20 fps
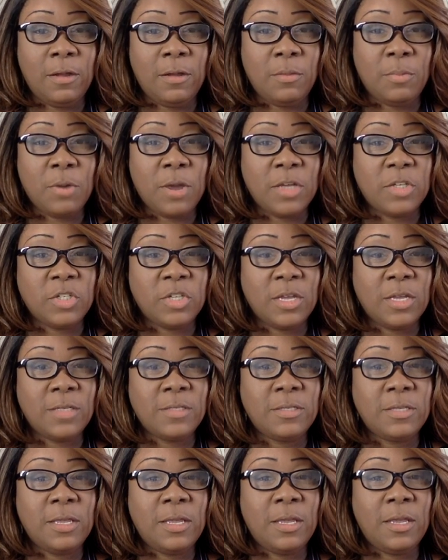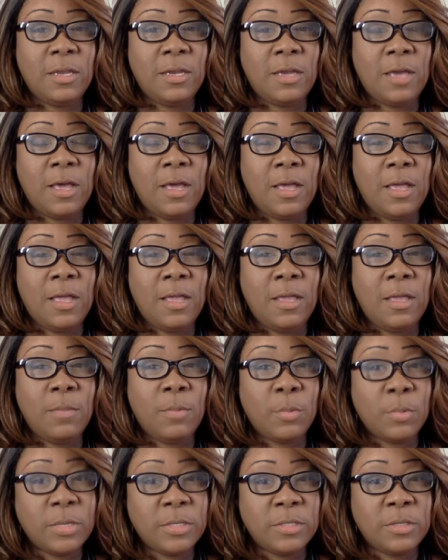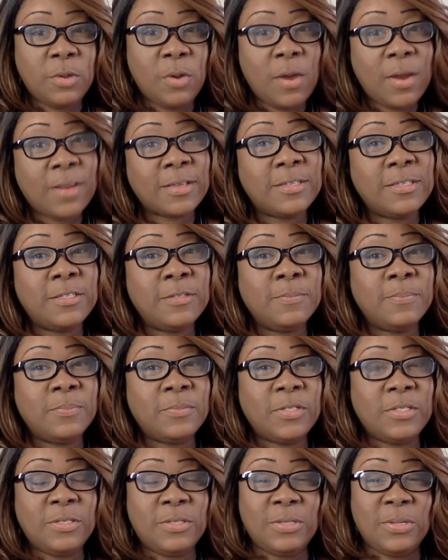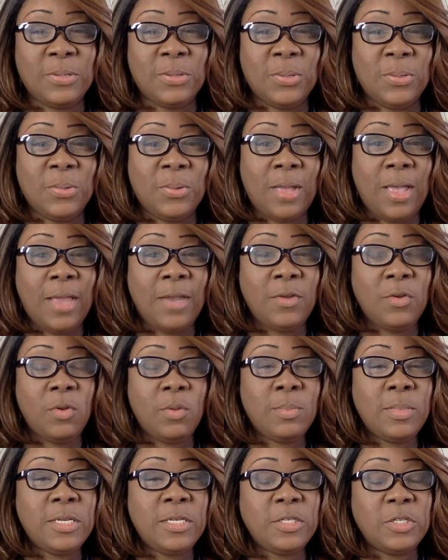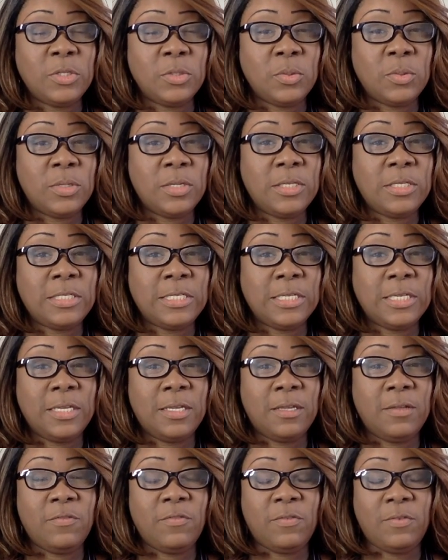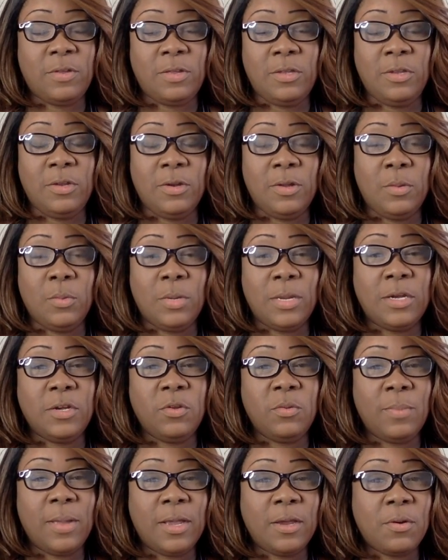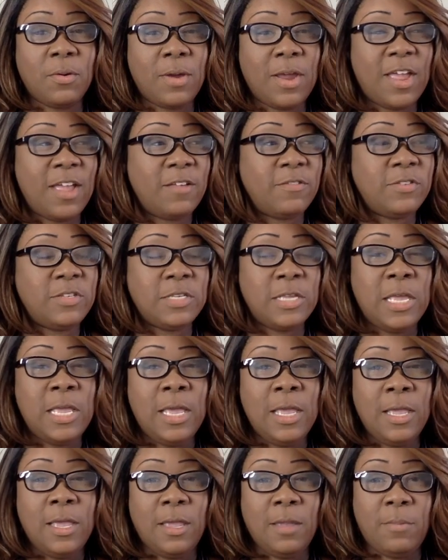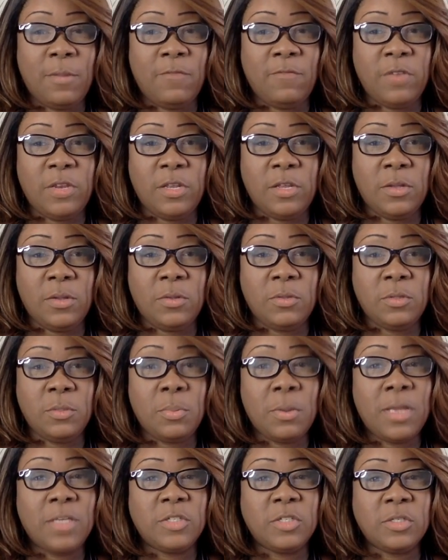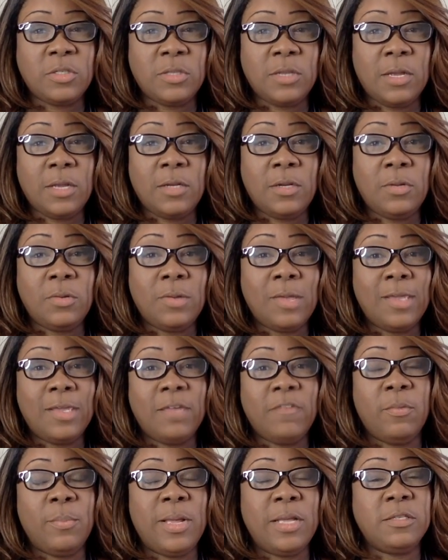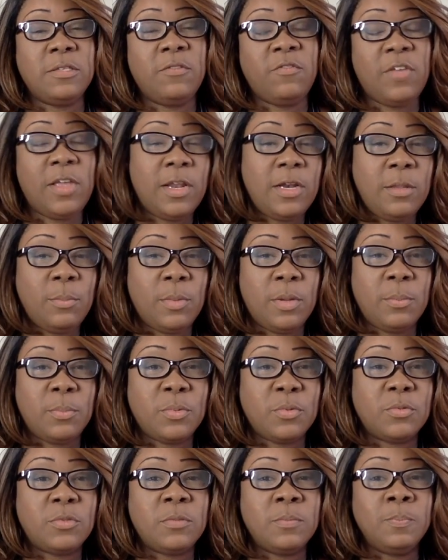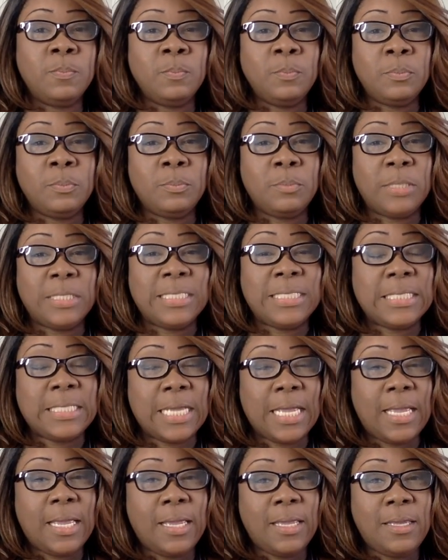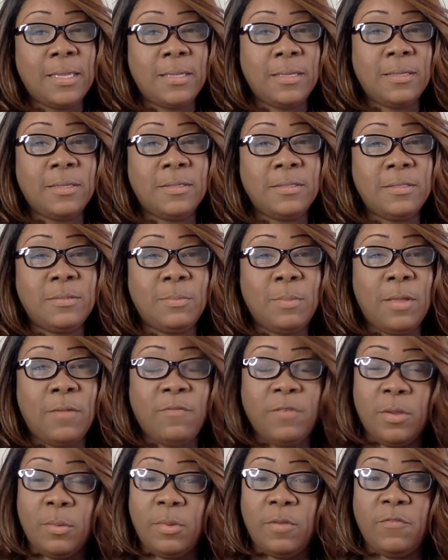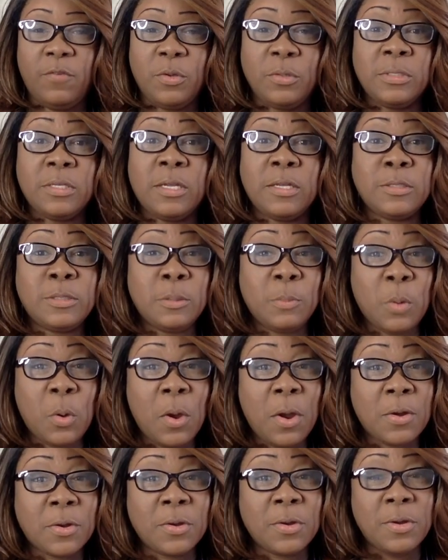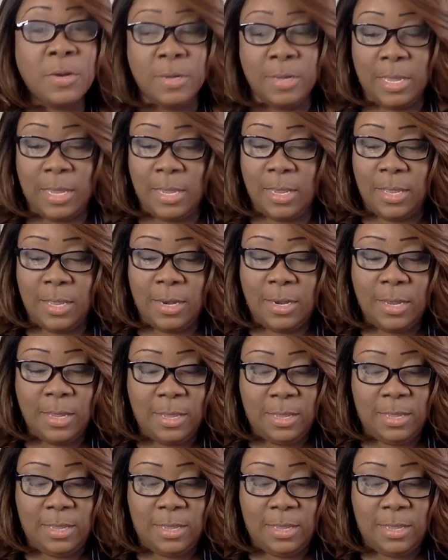projects and I am a resin artist. And so I normally do it to give, when I do my crafts and my videos, the projects that I do, I give them out to family members. But today is my very first custom order, and